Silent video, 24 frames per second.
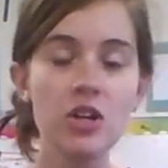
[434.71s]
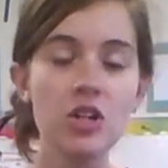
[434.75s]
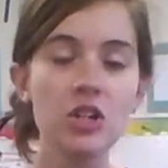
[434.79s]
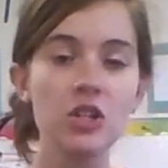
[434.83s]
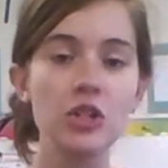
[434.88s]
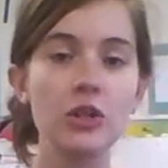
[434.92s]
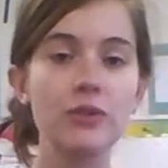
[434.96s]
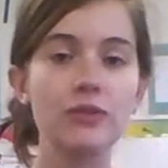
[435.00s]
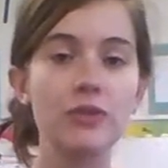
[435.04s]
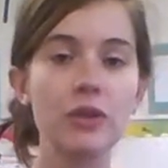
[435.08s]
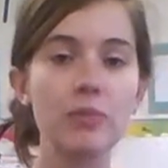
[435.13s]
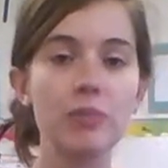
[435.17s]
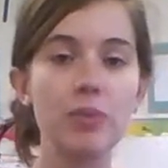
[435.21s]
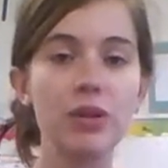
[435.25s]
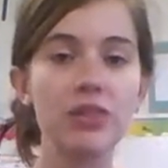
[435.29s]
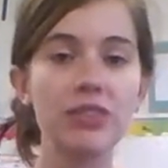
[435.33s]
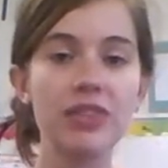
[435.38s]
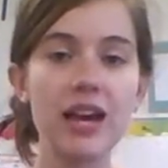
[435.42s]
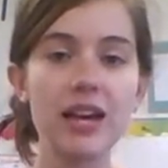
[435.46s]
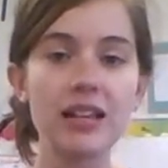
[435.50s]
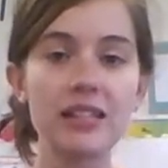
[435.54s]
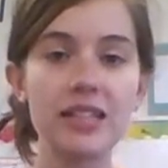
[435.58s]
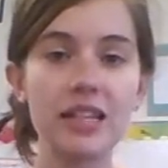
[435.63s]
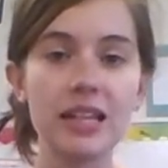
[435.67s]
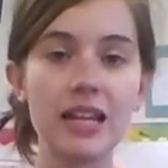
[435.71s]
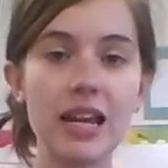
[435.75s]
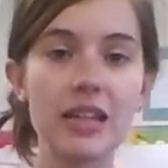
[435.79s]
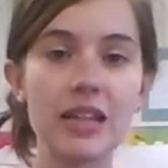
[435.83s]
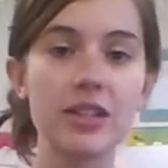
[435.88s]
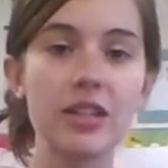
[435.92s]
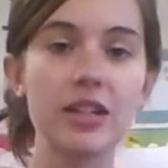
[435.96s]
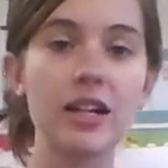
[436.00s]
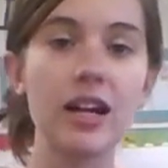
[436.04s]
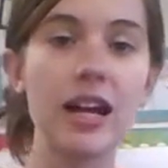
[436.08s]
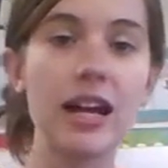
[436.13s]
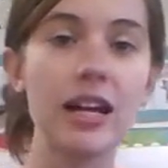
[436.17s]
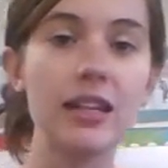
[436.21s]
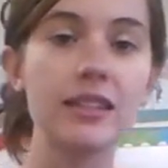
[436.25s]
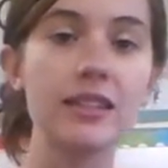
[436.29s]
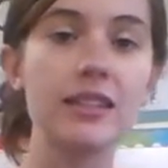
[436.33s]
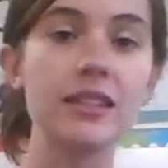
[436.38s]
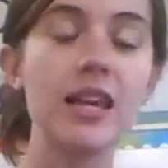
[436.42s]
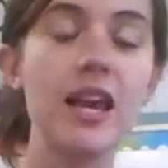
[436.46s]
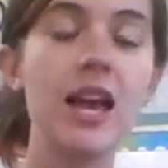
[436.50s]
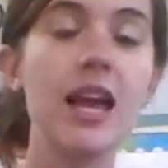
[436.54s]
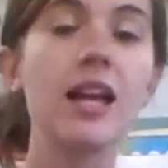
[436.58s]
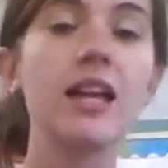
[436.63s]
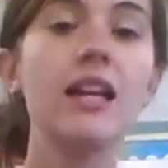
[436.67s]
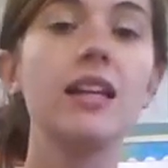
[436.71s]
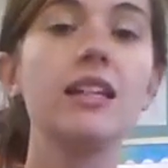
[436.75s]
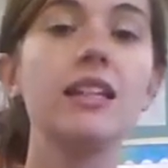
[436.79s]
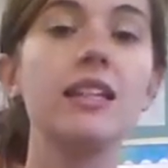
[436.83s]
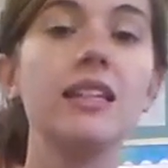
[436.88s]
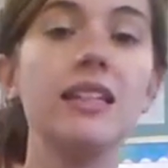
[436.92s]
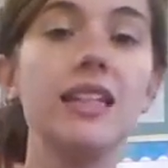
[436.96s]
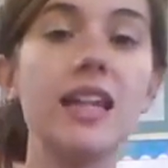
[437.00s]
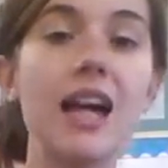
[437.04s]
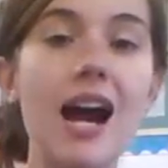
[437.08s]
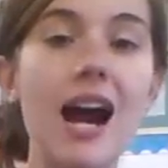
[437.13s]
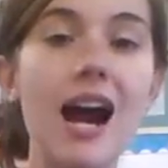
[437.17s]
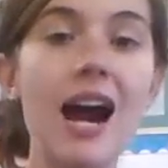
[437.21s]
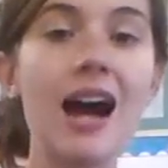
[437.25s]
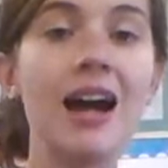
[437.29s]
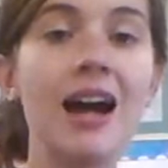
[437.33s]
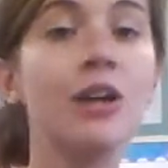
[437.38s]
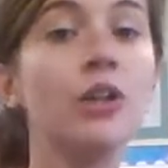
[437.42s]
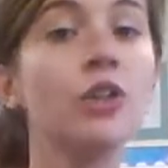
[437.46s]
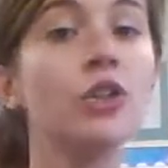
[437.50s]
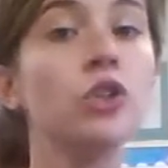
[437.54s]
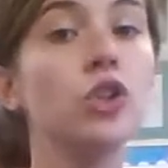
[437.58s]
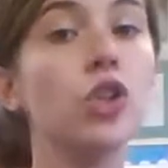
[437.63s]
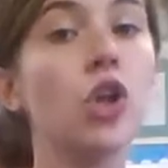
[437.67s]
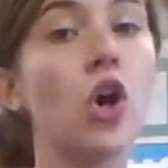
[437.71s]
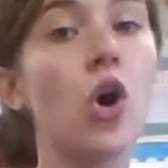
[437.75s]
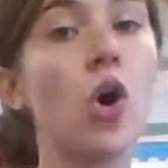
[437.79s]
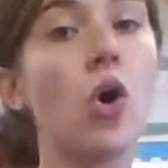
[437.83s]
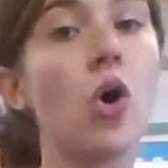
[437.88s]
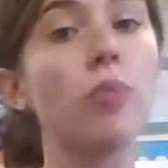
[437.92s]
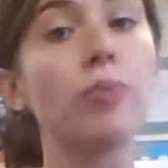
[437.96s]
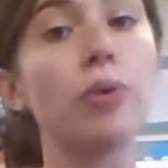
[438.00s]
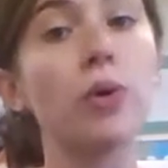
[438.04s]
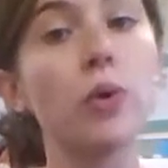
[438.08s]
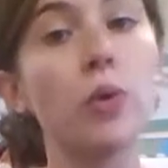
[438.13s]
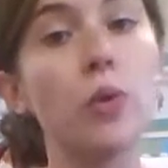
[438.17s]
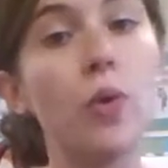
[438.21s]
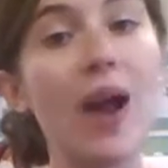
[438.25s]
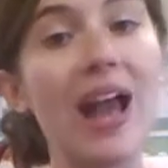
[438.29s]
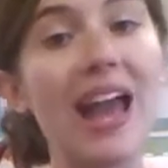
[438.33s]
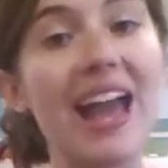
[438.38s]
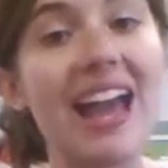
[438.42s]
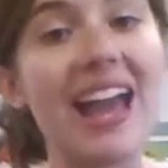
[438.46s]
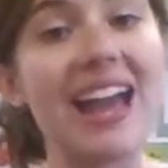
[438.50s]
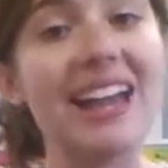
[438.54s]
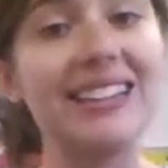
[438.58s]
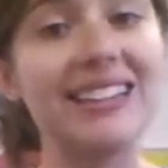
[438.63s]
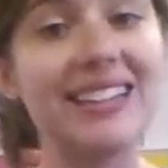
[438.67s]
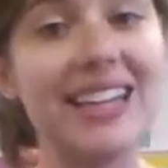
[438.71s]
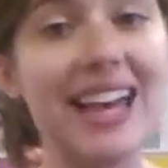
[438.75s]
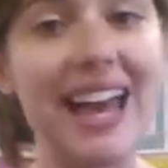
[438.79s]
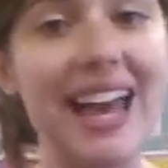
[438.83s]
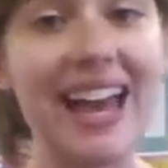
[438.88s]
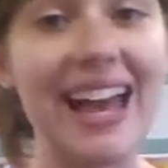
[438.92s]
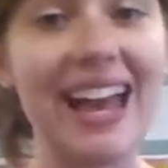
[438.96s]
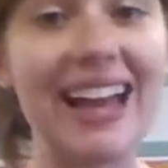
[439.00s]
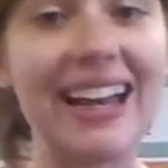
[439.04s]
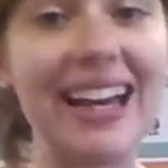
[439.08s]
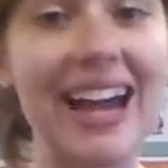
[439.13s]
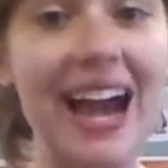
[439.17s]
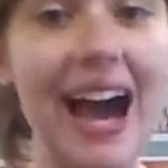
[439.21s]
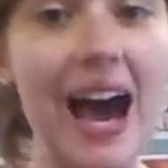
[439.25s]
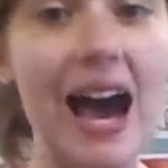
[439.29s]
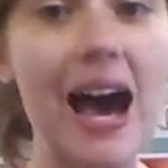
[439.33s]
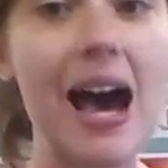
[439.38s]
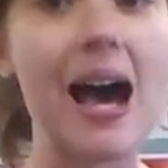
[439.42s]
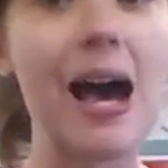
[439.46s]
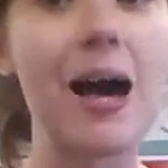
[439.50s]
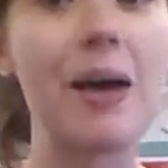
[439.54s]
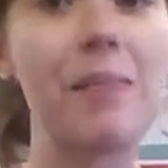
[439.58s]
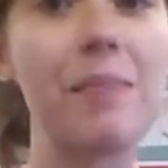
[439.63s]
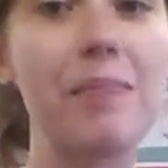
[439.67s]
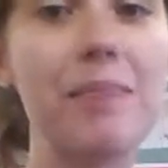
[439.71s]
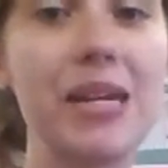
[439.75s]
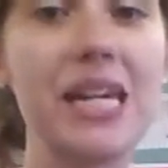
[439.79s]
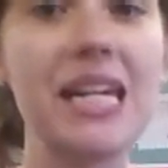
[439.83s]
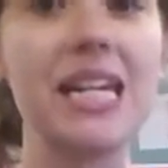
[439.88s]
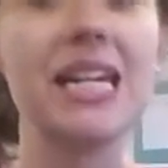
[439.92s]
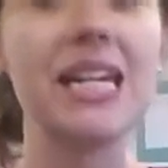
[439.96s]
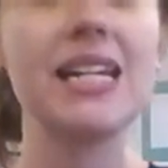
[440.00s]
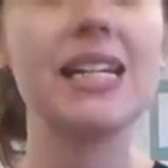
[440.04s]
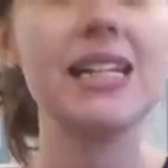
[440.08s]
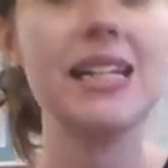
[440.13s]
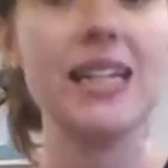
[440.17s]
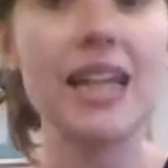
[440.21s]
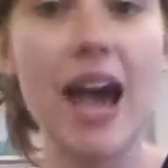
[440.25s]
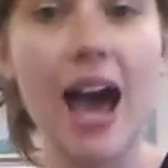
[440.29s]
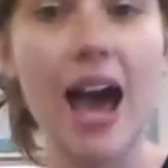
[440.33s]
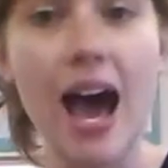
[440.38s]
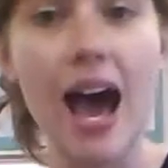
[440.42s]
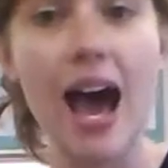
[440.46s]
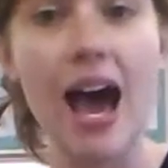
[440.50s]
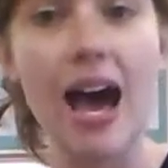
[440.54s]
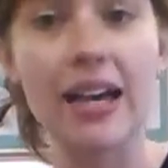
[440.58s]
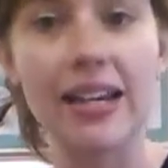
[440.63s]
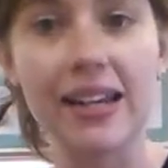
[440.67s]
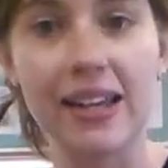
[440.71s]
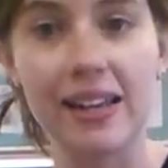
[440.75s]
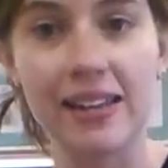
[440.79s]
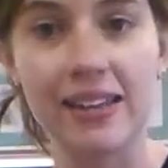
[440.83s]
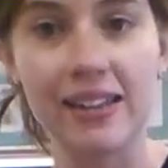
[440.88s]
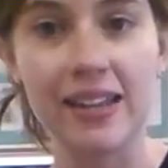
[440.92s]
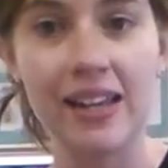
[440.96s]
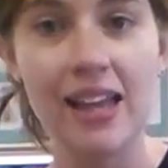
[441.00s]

So if we put that together, it's ya no puede caminar.